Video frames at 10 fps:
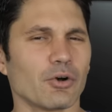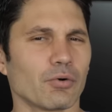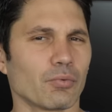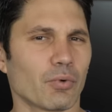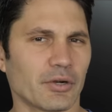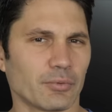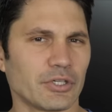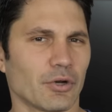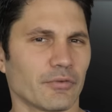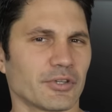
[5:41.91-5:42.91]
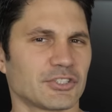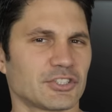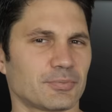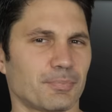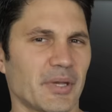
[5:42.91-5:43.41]
why don't we go over the
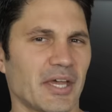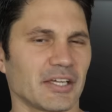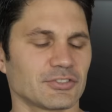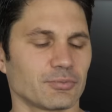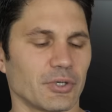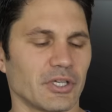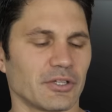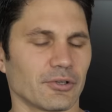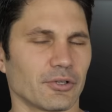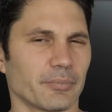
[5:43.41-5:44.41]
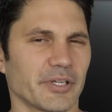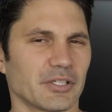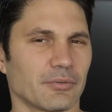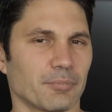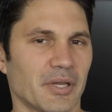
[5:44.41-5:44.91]
specs with a little bit
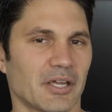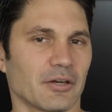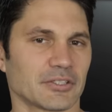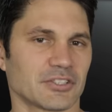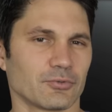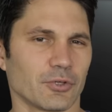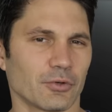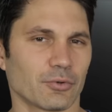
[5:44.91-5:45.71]
of comparison real